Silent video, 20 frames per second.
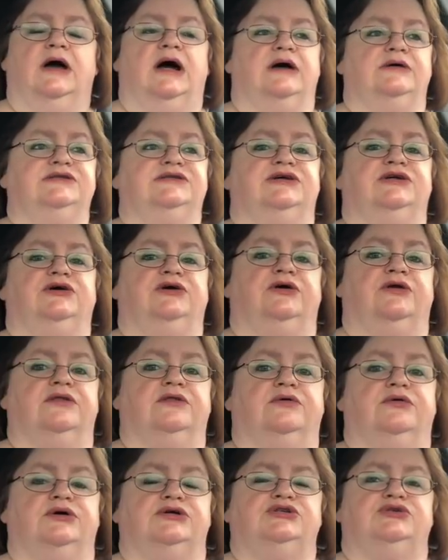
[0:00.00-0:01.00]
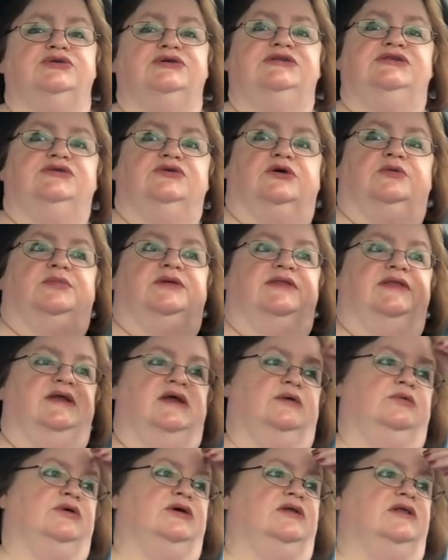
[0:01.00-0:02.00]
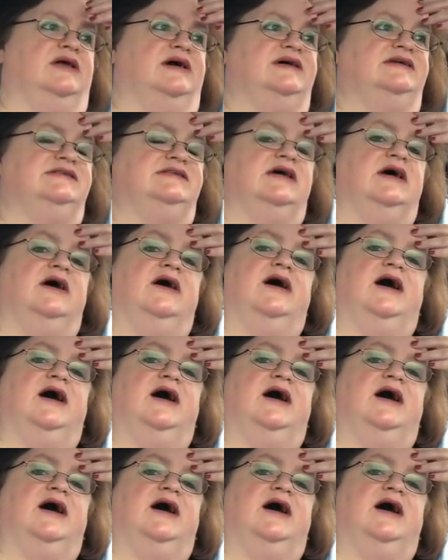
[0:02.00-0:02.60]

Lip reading: I was gonna go to the grocery store, but then I realized